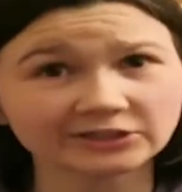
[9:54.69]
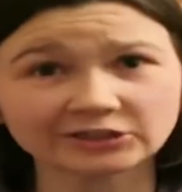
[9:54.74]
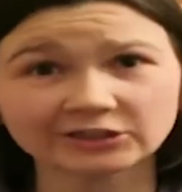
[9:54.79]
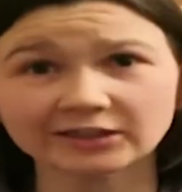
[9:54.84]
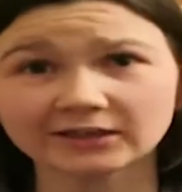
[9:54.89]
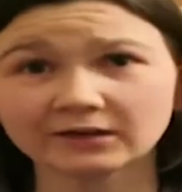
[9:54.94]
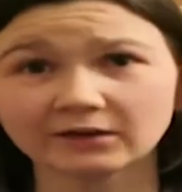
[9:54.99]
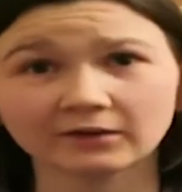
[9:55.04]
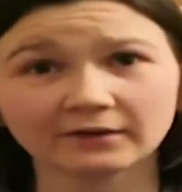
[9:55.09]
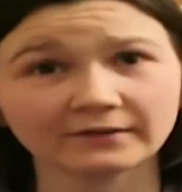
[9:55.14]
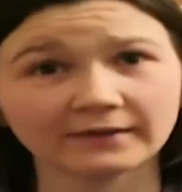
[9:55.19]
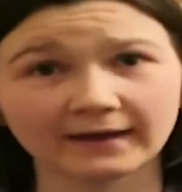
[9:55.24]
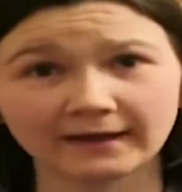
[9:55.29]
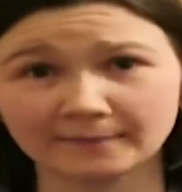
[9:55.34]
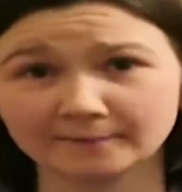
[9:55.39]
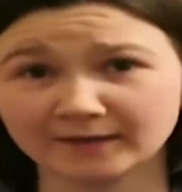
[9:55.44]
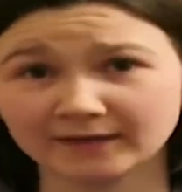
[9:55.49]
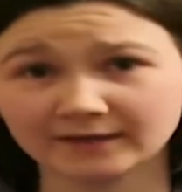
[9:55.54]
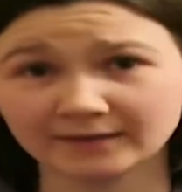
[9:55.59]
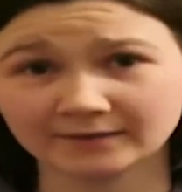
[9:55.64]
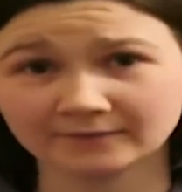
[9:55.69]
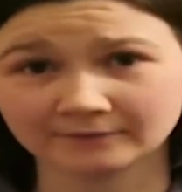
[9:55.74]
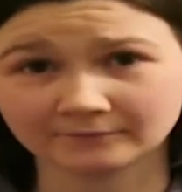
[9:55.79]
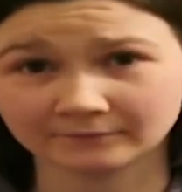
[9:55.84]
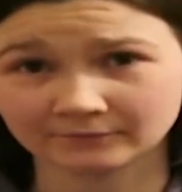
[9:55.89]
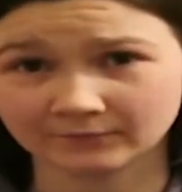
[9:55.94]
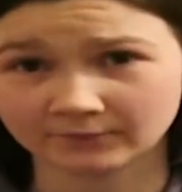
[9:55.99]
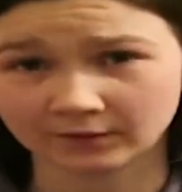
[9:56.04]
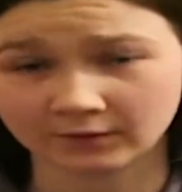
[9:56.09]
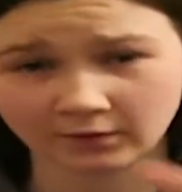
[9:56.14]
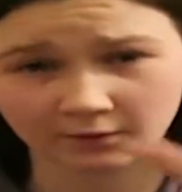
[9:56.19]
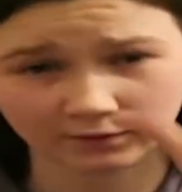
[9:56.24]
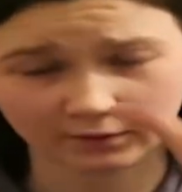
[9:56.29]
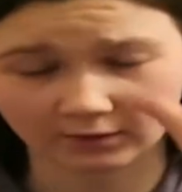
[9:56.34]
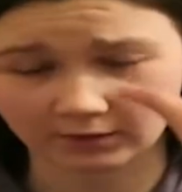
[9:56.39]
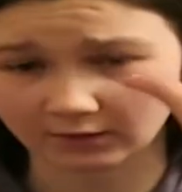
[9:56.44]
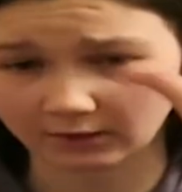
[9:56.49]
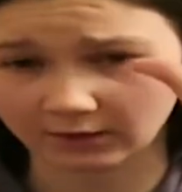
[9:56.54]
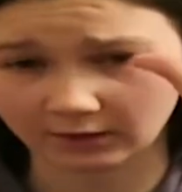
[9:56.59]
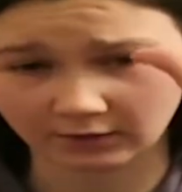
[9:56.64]
shit like that, mate.
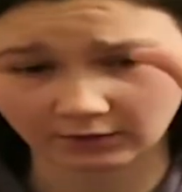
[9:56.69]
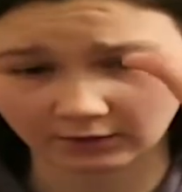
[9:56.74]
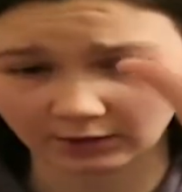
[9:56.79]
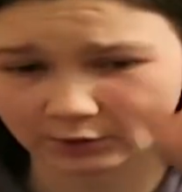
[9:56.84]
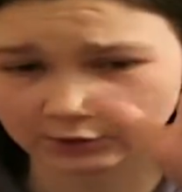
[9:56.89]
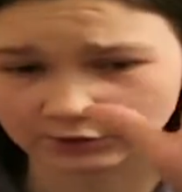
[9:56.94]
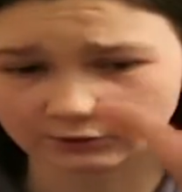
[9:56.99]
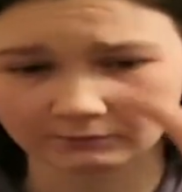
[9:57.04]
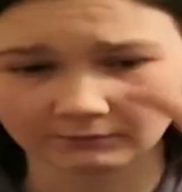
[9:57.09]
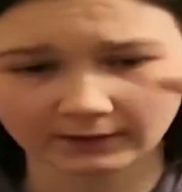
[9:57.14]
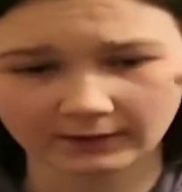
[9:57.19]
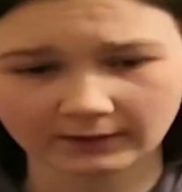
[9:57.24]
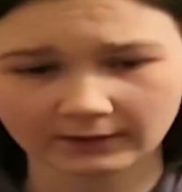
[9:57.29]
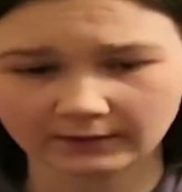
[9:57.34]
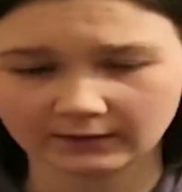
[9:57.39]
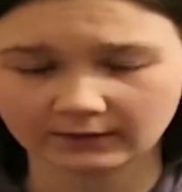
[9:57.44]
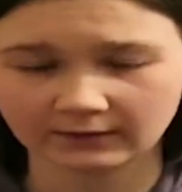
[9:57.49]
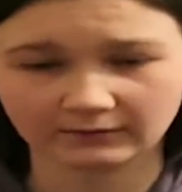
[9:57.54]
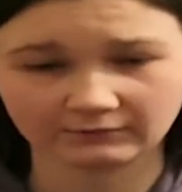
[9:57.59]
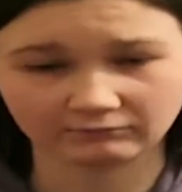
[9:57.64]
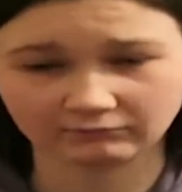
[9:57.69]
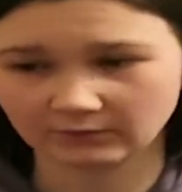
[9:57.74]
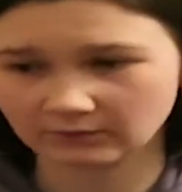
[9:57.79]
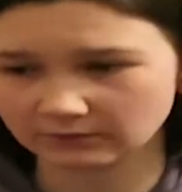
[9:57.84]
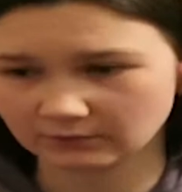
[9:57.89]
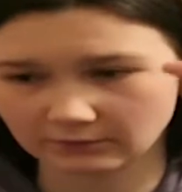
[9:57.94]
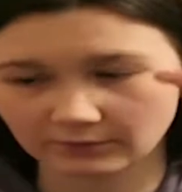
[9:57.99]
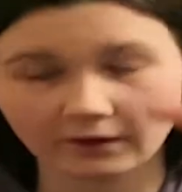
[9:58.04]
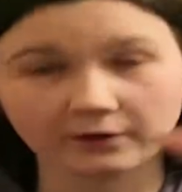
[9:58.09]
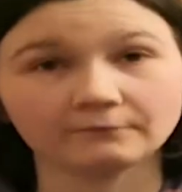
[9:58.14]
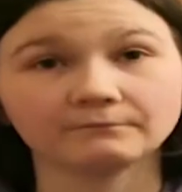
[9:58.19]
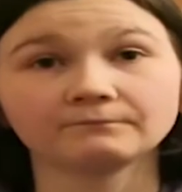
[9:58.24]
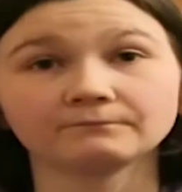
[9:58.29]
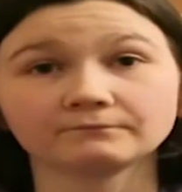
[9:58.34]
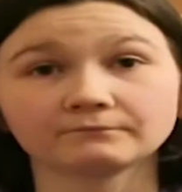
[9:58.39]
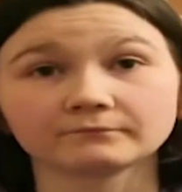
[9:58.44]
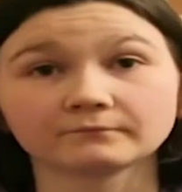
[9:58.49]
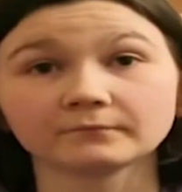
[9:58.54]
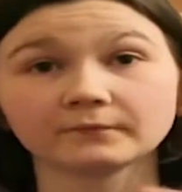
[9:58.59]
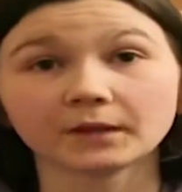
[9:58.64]
I don't. No.
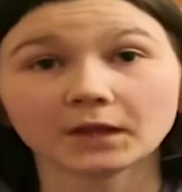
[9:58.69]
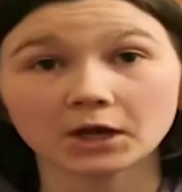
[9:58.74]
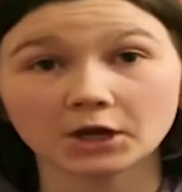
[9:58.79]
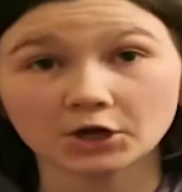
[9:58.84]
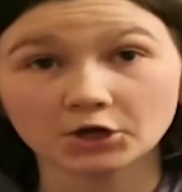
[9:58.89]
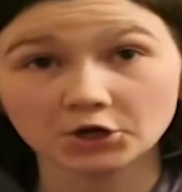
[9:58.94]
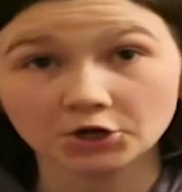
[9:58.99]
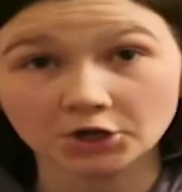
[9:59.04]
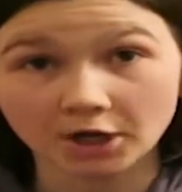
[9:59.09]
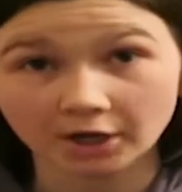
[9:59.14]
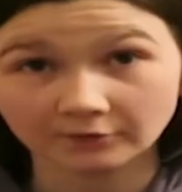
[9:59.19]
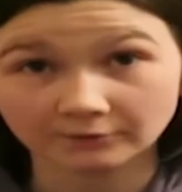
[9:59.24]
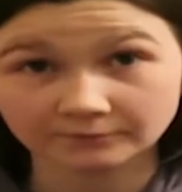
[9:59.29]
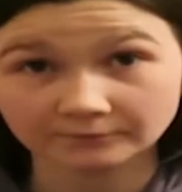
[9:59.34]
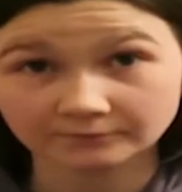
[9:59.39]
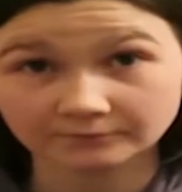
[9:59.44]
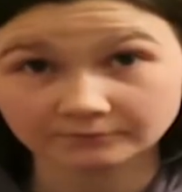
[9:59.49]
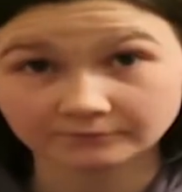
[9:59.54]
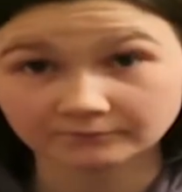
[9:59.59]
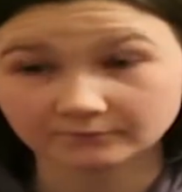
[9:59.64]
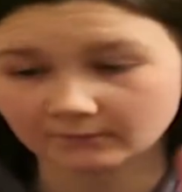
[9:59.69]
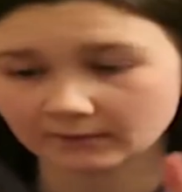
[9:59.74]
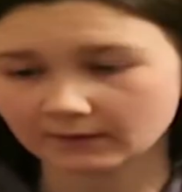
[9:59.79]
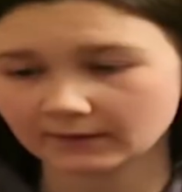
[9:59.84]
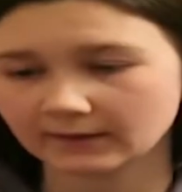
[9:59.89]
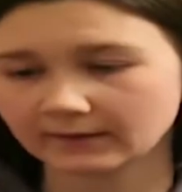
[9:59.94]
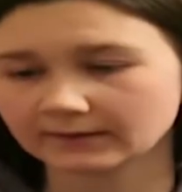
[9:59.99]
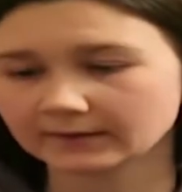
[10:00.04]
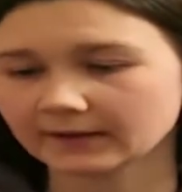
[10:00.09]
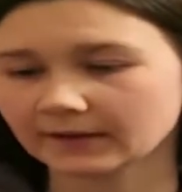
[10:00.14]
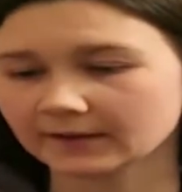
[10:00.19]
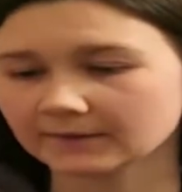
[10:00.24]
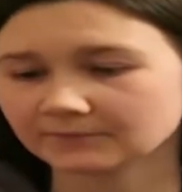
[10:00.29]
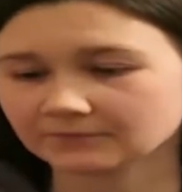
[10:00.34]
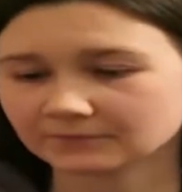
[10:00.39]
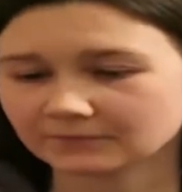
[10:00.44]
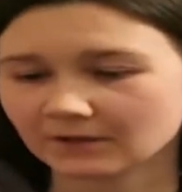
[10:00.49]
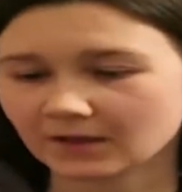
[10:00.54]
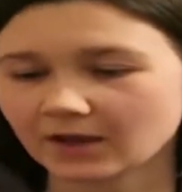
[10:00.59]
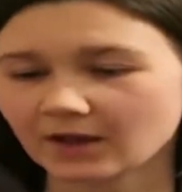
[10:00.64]
No. Okay.
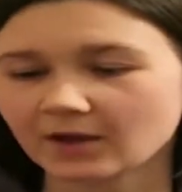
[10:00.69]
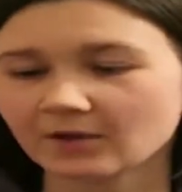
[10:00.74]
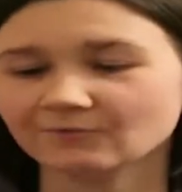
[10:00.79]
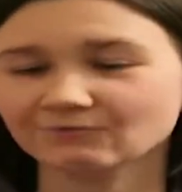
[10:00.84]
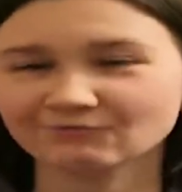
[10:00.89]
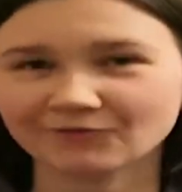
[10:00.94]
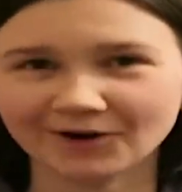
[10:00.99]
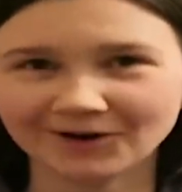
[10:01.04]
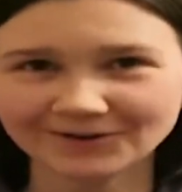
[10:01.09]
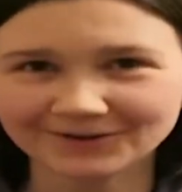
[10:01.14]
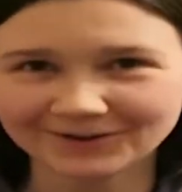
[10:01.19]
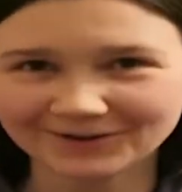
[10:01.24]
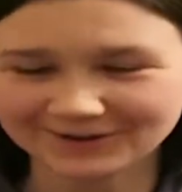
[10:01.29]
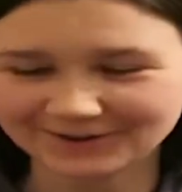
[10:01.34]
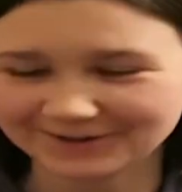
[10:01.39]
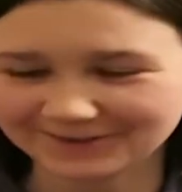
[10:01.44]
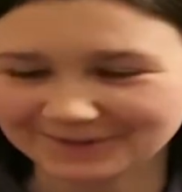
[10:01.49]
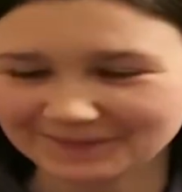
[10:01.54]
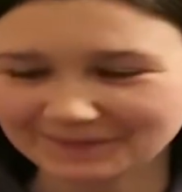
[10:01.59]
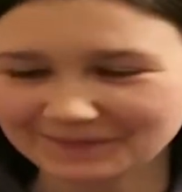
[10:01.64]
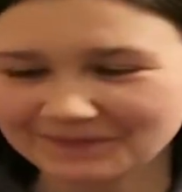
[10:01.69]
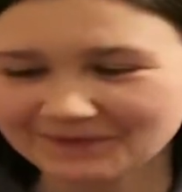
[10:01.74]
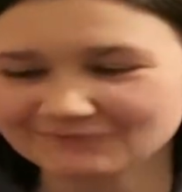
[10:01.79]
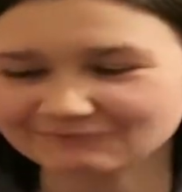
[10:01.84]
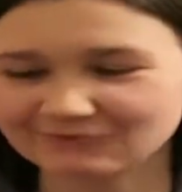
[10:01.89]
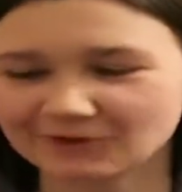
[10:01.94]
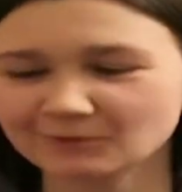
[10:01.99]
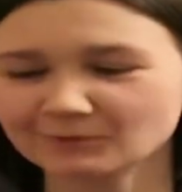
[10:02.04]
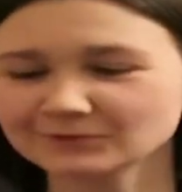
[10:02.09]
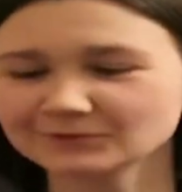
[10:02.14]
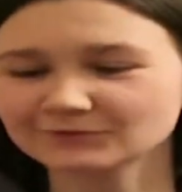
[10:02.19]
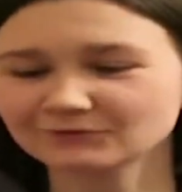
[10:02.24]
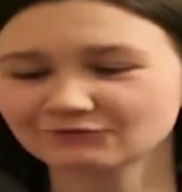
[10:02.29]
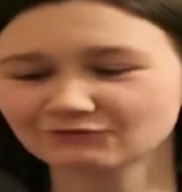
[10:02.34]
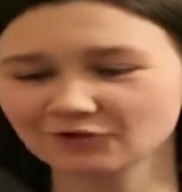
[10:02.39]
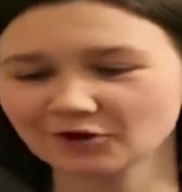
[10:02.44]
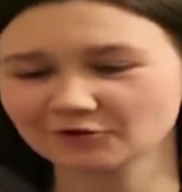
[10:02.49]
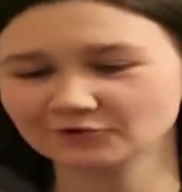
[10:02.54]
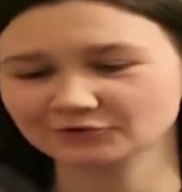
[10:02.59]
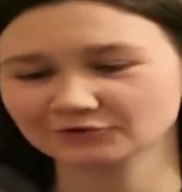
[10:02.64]
Ron was
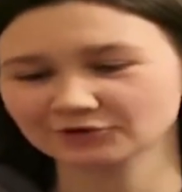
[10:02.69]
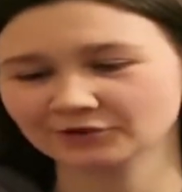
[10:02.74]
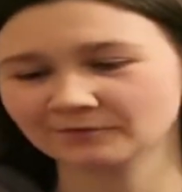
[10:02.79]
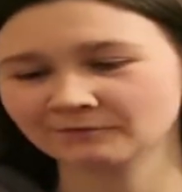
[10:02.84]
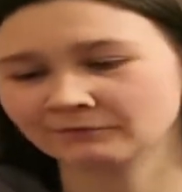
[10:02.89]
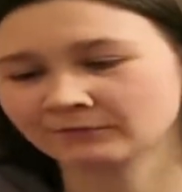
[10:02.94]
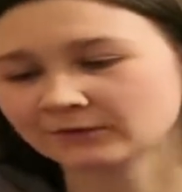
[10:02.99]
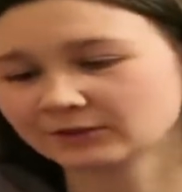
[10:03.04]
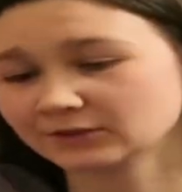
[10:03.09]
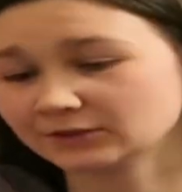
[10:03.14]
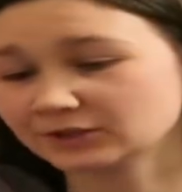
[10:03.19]
frozen.